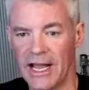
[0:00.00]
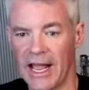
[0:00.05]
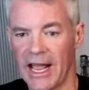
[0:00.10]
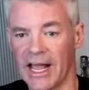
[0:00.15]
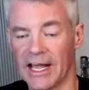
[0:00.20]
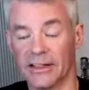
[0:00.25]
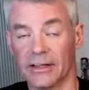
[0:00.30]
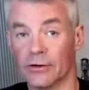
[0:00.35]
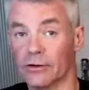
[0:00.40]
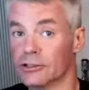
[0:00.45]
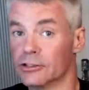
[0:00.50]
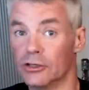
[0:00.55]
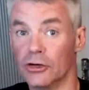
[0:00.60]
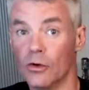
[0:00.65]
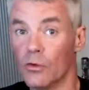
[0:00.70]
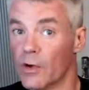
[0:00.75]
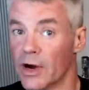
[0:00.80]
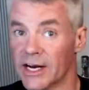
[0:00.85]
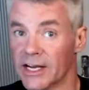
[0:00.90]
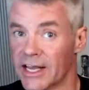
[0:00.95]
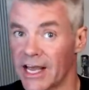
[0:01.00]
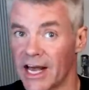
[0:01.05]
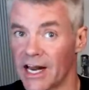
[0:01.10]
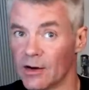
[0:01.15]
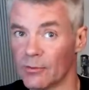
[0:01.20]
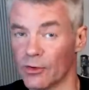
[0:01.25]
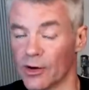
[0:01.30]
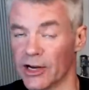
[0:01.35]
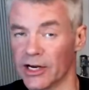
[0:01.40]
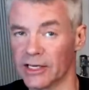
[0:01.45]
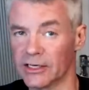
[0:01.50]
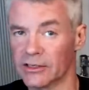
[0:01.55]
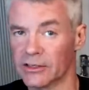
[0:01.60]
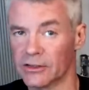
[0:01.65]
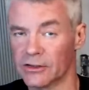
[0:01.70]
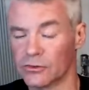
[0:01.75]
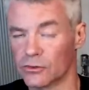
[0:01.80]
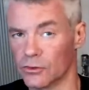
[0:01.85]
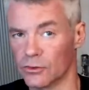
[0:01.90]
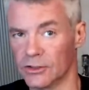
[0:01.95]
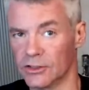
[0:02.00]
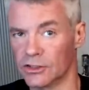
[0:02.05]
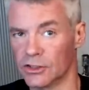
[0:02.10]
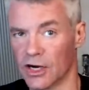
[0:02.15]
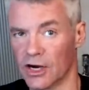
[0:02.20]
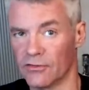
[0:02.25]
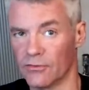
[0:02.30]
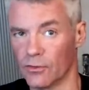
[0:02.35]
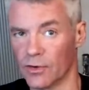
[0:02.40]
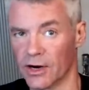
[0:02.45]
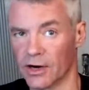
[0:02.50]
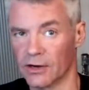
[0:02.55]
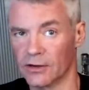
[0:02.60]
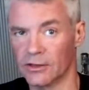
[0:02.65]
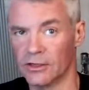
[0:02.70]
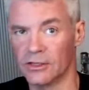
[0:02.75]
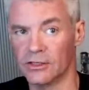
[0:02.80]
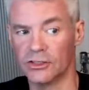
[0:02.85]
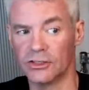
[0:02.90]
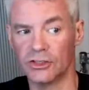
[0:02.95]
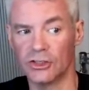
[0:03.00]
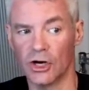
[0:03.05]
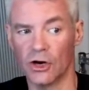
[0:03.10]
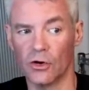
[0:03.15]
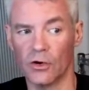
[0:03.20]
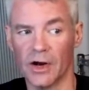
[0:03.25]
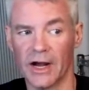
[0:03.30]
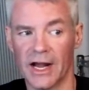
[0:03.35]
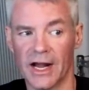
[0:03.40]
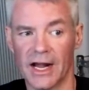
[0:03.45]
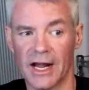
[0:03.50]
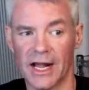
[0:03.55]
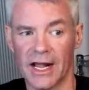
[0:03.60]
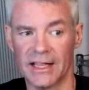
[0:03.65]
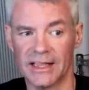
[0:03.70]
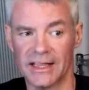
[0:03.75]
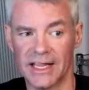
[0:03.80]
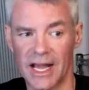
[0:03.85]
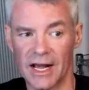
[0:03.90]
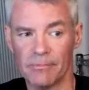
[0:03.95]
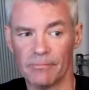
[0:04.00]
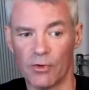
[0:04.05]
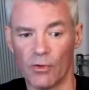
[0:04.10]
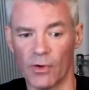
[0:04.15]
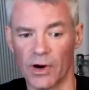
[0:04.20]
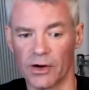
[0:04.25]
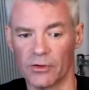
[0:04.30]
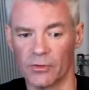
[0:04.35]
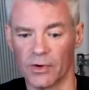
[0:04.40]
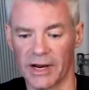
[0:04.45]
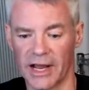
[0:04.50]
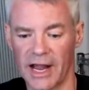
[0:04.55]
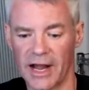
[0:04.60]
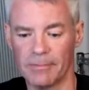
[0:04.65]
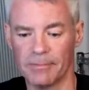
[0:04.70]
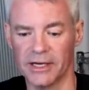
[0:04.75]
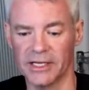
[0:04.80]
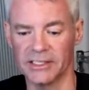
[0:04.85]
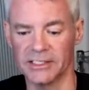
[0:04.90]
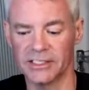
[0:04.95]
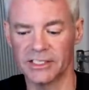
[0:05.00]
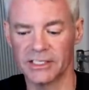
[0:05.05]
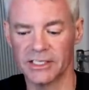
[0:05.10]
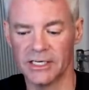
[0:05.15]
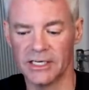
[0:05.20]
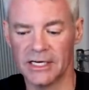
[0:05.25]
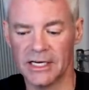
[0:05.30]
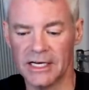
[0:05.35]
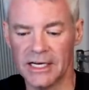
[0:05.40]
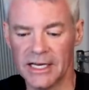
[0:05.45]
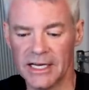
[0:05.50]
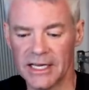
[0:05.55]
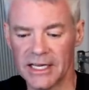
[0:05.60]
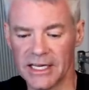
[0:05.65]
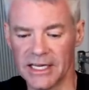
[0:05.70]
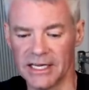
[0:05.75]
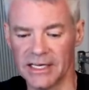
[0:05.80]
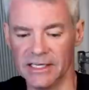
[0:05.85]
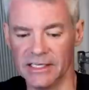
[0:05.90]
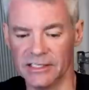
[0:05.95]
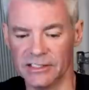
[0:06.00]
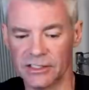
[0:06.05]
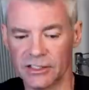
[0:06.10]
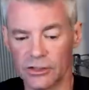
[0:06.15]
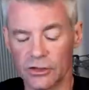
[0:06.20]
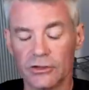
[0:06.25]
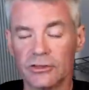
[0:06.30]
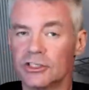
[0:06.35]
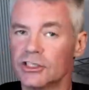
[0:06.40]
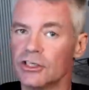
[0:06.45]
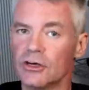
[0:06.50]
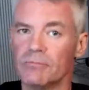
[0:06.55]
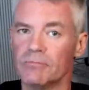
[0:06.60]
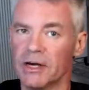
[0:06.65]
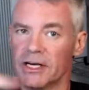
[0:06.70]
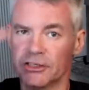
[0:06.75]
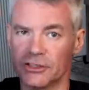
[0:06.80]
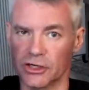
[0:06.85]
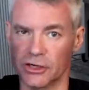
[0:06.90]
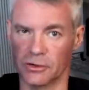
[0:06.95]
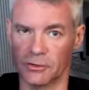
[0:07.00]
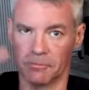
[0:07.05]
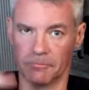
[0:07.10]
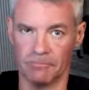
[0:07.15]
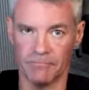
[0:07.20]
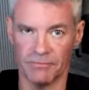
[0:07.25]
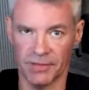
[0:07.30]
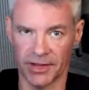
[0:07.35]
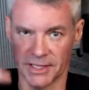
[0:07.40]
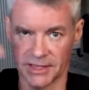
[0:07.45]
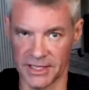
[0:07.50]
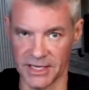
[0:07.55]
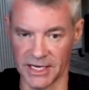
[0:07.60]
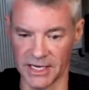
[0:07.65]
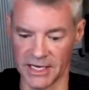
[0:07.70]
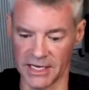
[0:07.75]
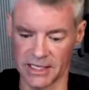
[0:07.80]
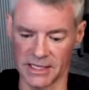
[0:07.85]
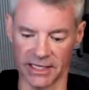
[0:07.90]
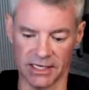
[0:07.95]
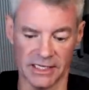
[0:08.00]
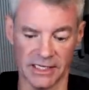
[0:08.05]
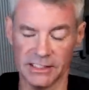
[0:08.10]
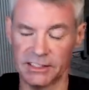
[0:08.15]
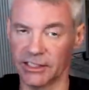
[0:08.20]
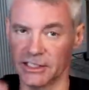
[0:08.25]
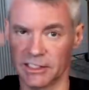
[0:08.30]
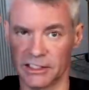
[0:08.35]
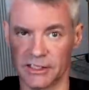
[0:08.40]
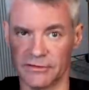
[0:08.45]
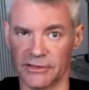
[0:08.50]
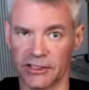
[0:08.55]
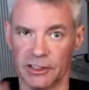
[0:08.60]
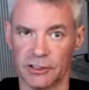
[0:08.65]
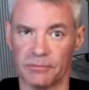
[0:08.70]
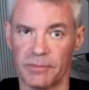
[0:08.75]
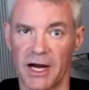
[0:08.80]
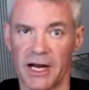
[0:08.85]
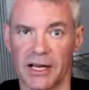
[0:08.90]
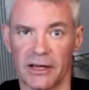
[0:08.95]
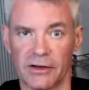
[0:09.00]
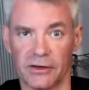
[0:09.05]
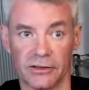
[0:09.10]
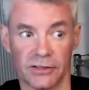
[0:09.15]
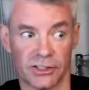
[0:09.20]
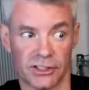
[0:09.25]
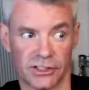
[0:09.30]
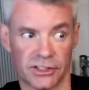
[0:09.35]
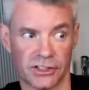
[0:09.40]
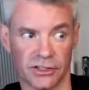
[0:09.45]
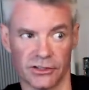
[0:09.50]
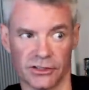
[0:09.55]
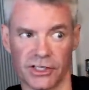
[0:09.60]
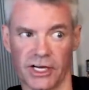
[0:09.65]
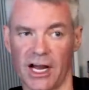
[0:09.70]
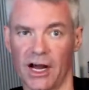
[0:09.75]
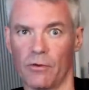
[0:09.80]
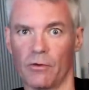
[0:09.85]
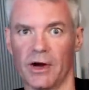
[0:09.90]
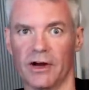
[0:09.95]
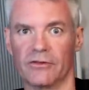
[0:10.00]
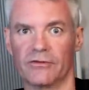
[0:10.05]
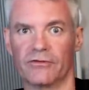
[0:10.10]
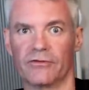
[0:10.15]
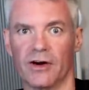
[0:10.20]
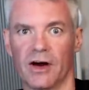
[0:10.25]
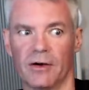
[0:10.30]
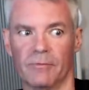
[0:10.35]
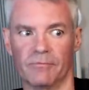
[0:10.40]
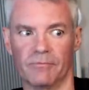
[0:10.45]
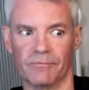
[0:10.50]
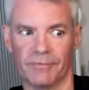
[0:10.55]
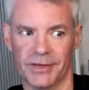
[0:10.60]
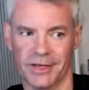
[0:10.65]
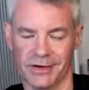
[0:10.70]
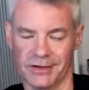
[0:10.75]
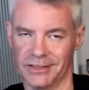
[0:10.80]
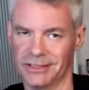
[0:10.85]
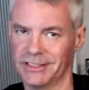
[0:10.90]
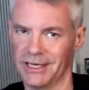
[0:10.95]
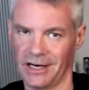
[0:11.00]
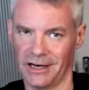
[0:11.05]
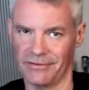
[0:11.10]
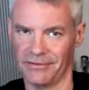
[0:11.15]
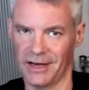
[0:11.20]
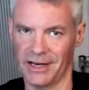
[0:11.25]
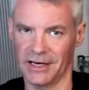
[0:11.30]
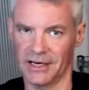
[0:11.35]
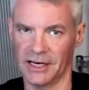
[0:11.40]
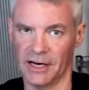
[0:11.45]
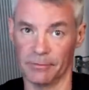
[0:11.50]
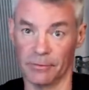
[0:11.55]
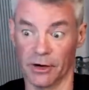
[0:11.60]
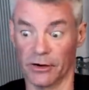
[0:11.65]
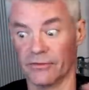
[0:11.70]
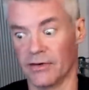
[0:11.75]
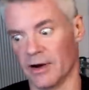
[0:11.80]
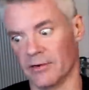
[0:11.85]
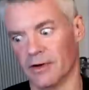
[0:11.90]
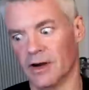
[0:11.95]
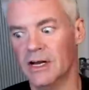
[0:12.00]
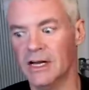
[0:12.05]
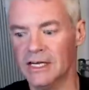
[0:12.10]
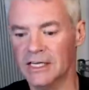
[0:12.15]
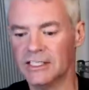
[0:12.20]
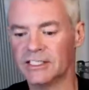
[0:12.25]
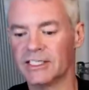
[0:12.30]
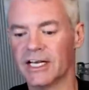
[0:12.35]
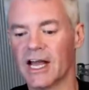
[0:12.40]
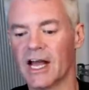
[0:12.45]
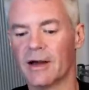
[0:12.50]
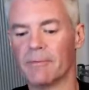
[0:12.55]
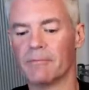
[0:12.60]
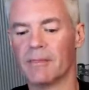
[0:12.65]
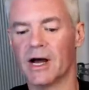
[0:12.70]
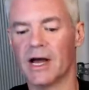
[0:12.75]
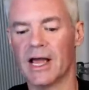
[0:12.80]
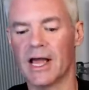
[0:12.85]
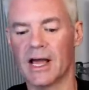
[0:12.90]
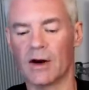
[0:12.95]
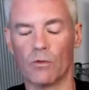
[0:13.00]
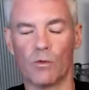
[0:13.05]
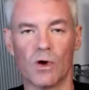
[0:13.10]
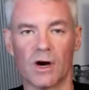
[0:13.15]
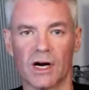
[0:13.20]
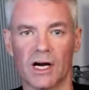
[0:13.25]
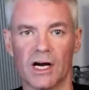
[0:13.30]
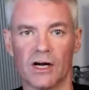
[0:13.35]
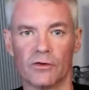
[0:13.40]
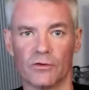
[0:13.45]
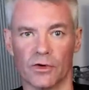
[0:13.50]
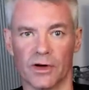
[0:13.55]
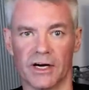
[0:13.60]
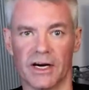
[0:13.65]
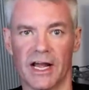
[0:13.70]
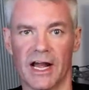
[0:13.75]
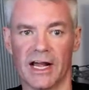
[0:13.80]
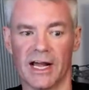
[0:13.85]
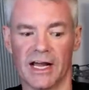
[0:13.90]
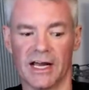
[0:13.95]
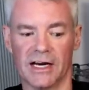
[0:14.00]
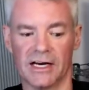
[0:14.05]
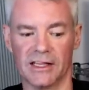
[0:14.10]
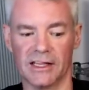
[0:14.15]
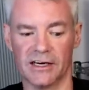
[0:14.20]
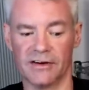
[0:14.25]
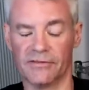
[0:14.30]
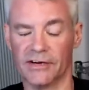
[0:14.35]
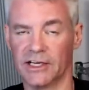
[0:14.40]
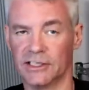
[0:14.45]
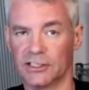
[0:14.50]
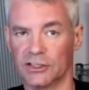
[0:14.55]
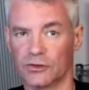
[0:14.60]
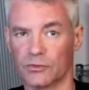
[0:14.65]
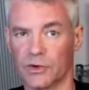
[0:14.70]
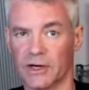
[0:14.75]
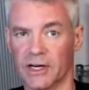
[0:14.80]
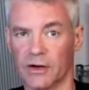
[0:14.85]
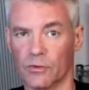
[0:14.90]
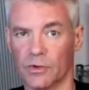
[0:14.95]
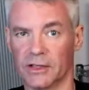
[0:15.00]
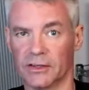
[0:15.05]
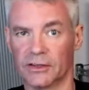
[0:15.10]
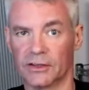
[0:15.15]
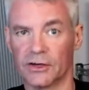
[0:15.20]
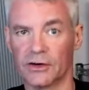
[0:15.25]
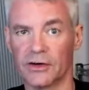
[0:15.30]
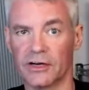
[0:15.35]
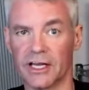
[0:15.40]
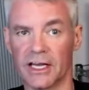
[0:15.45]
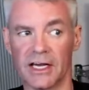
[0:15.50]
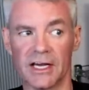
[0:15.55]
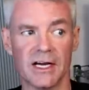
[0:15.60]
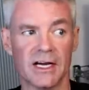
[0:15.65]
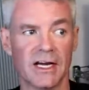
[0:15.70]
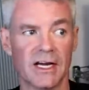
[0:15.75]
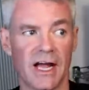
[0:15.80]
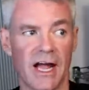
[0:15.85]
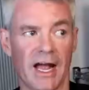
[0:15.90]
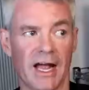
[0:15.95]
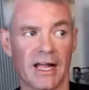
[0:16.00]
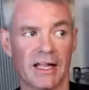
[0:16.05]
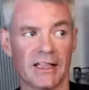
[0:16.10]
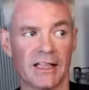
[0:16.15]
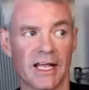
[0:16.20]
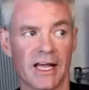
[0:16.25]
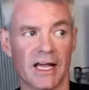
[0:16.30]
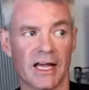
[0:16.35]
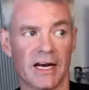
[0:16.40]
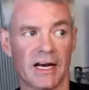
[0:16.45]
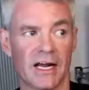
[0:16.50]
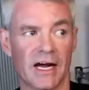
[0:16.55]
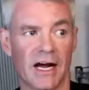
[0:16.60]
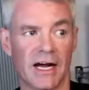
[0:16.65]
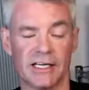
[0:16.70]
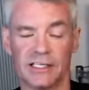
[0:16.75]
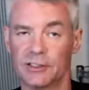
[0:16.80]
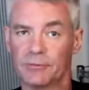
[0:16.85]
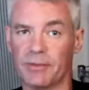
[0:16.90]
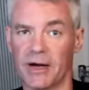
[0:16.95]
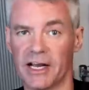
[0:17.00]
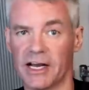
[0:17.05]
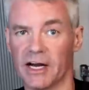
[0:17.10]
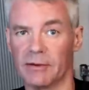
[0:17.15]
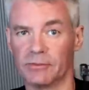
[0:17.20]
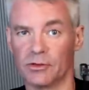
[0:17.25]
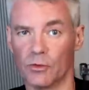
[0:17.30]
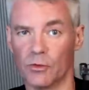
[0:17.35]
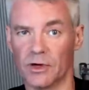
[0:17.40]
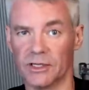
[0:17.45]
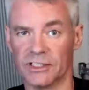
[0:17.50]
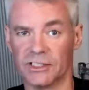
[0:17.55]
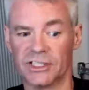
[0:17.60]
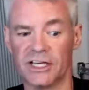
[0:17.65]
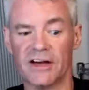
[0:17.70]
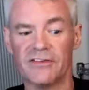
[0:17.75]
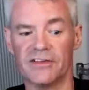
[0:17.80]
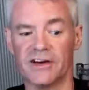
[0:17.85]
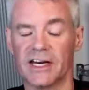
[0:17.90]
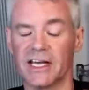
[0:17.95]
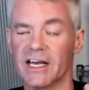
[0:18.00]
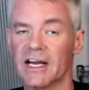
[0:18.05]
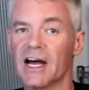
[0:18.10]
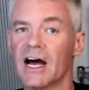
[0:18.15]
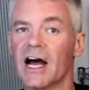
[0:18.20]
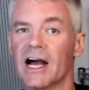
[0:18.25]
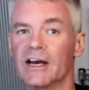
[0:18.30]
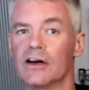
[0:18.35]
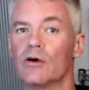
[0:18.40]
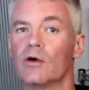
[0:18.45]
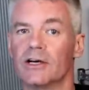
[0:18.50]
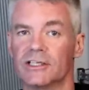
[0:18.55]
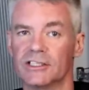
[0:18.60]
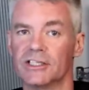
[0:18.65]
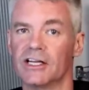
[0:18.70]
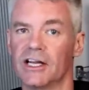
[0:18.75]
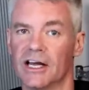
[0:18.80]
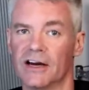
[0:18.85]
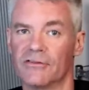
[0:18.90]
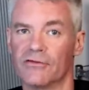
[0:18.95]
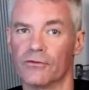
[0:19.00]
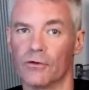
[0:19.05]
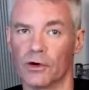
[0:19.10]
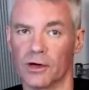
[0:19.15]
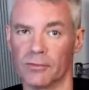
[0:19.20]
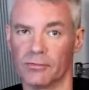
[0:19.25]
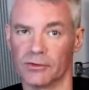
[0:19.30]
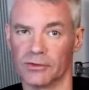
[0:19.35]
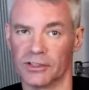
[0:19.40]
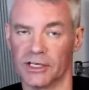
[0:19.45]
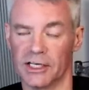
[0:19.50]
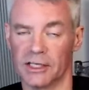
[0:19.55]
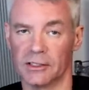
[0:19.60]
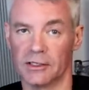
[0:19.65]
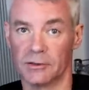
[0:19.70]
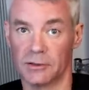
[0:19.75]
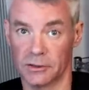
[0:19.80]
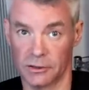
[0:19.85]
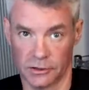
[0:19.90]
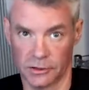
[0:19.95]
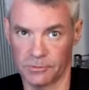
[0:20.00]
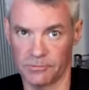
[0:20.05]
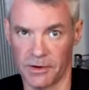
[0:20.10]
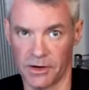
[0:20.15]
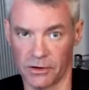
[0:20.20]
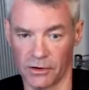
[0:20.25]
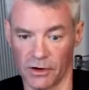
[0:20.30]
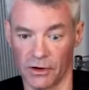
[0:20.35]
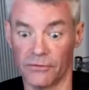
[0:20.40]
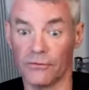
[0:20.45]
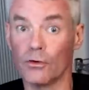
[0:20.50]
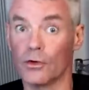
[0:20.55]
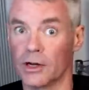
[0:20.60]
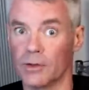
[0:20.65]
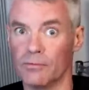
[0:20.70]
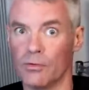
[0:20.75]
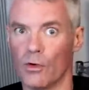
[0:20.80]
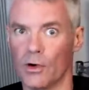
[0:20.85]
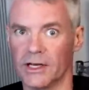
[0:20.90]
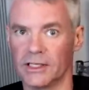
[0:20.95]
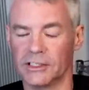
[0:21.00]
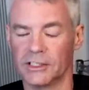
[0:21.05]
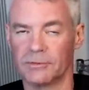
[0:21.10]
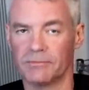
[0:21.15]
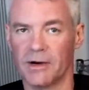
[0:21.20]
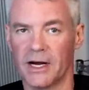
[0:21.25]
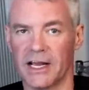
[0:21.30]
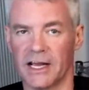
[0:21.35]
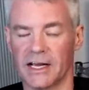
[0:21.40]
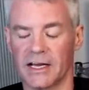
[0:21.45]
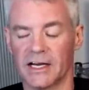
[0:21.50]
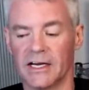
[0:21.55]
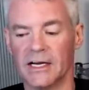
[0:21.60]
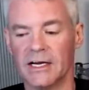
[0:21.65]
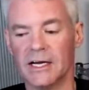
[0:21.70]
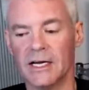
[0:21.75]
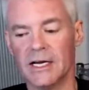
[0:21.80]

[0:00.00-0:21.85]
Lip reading: And there is no way to calibrate it through the software. So at that point, what happens is you can still measure the distance of a spike. You can still say I went from, you know, this elevated number. If I say I'm at 100 and the device is reading 130 and then I spike up to 170, I know I still had a 40% or a 40 point spike.